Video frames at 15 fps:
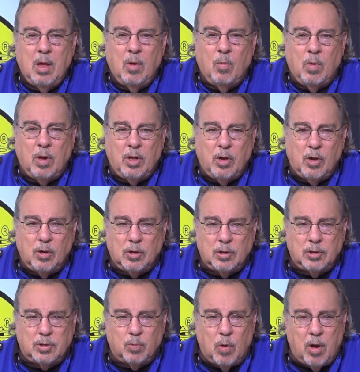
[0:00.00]
Will
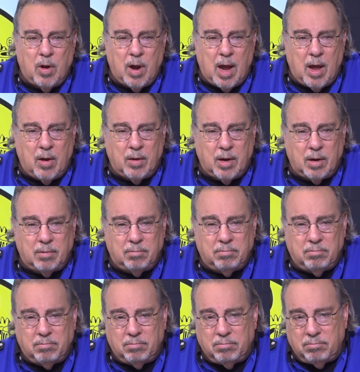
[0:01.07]
yours wear out at
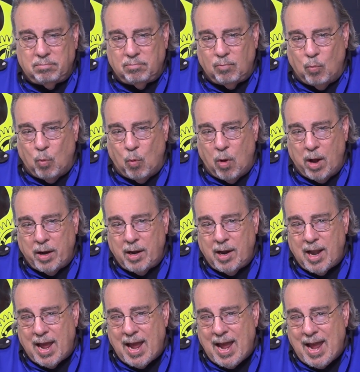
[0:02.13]
1
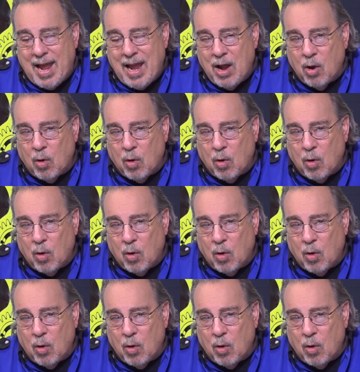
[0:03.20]
day,